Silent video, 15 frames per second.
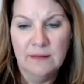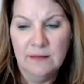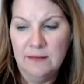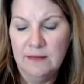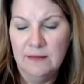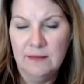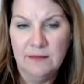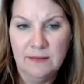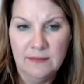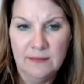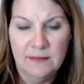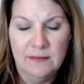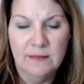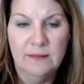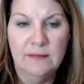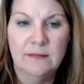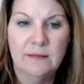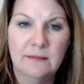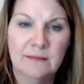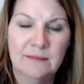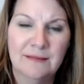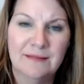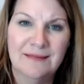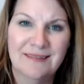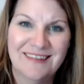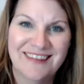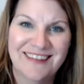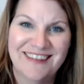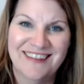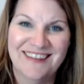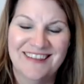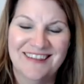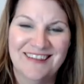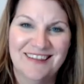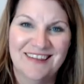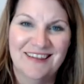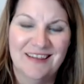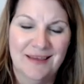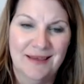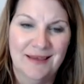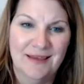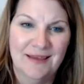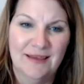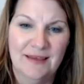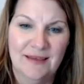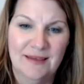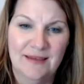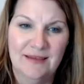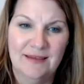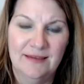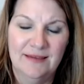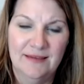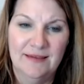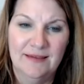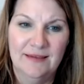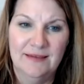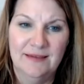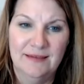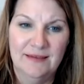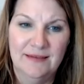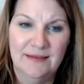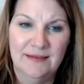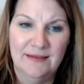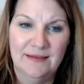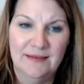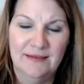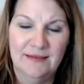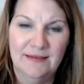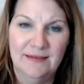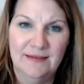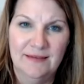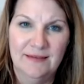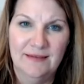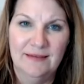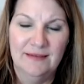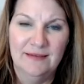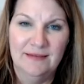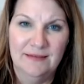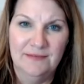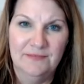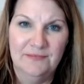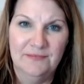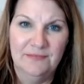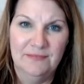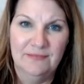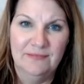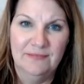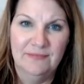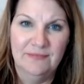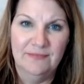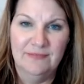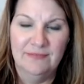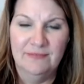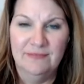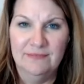[no speech]